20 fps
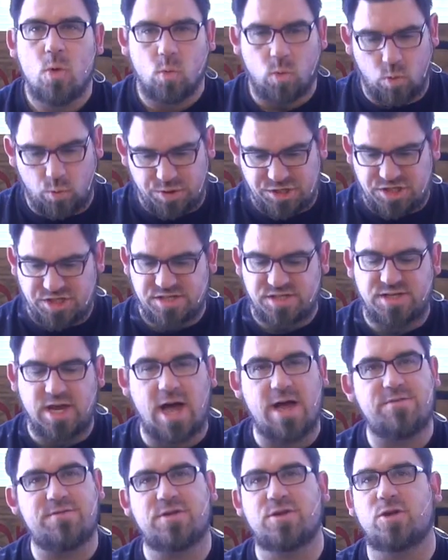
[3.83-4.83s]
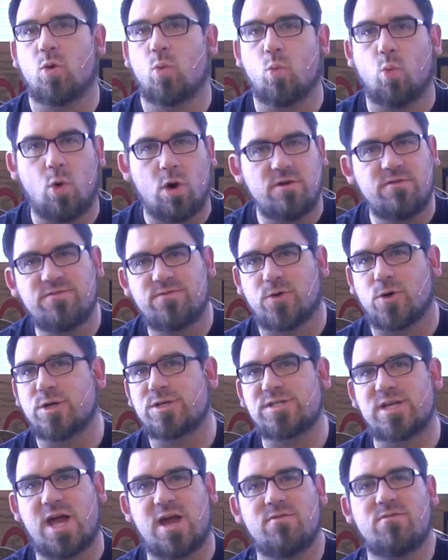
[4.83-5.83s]
where we just dive into one
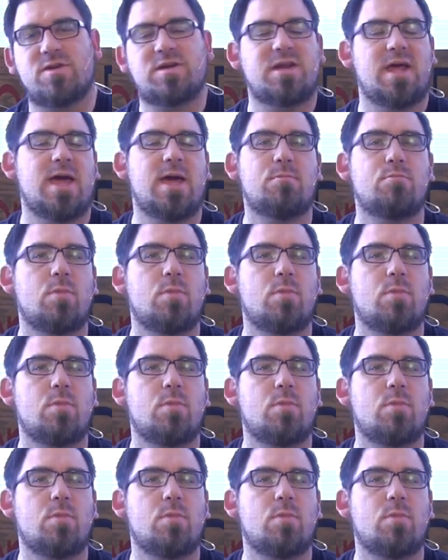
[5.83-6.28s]
verse every day,